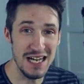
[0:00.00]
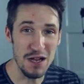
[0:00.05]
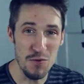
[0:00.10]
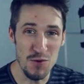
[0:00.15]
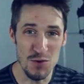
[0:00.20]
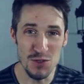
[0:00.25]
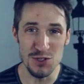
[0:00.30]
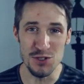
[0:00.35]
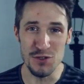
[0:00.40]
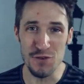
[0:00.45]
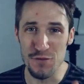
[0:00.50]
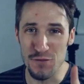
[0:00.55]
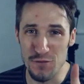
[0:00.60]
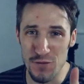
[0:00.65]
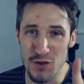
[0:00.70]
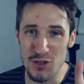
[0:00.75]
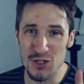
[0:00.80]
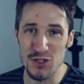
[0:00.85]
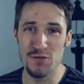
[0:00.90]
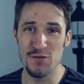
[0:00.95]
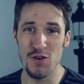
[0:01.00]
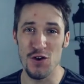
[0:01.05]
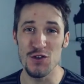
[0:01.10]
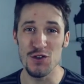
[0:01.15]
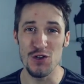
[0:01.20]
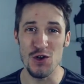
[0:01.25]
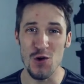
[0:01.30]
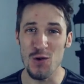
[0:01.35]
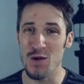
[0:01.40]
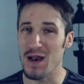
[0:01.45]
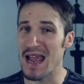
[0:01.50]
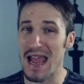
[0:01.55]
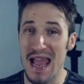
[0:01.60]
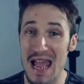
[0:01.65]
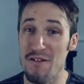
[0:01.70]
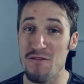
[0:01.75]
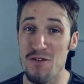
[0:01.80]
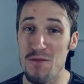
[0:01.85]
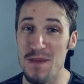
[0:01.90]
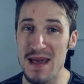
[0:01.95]
That was the first phone call
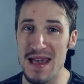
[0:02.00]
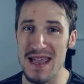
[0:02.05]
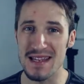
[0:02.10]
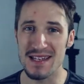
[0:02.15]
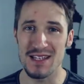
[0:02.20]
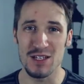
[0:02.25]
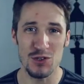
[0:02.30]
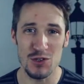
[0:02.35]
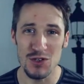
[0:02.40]
ever made.